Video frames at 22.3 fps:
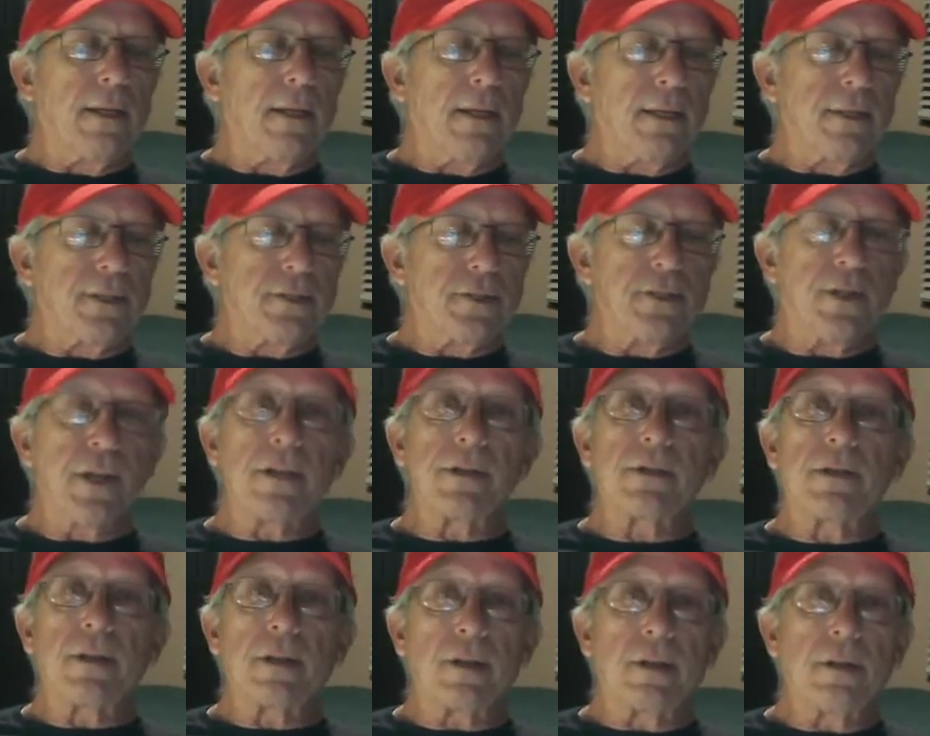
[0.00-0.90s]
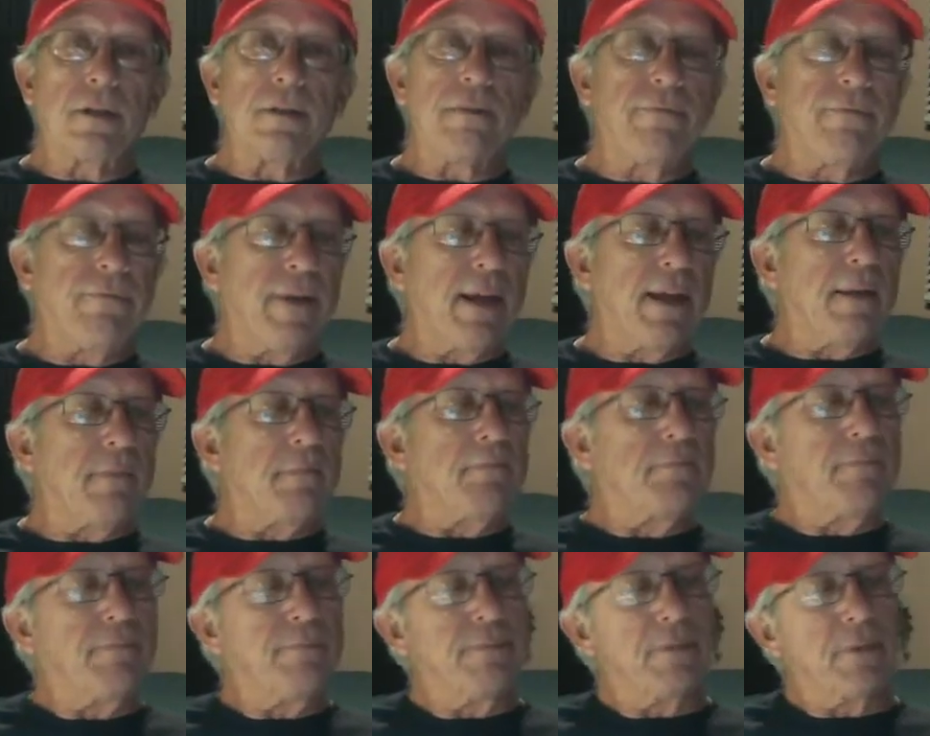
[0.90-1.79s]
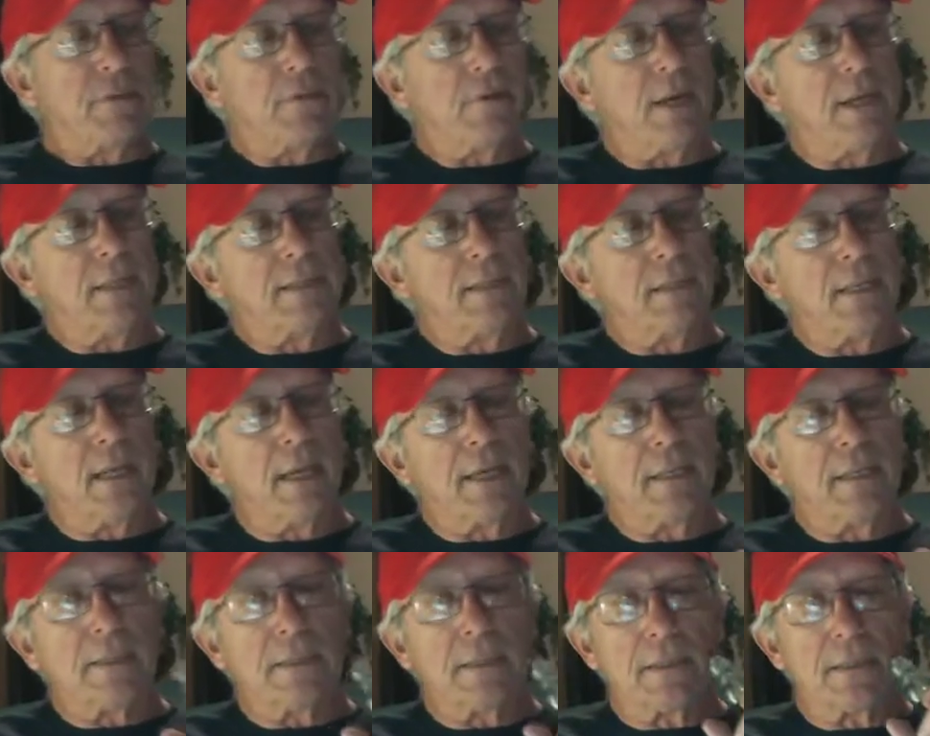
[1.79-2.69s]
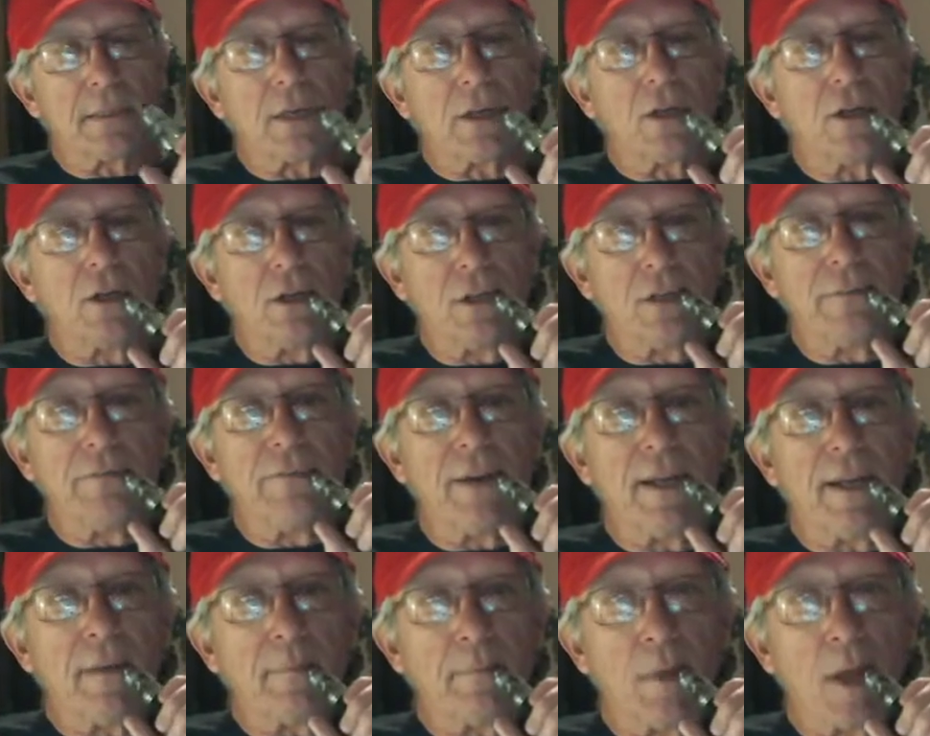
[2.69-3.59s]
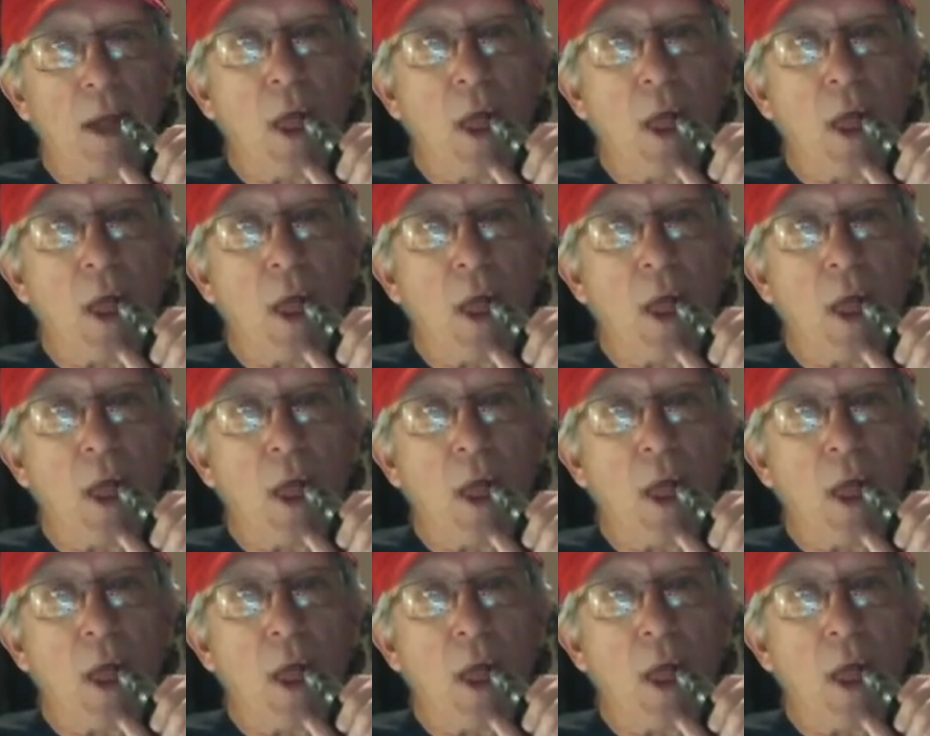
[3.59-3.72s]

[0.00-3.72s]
it's just a good vape, for Christ's sakes. It's a good vape.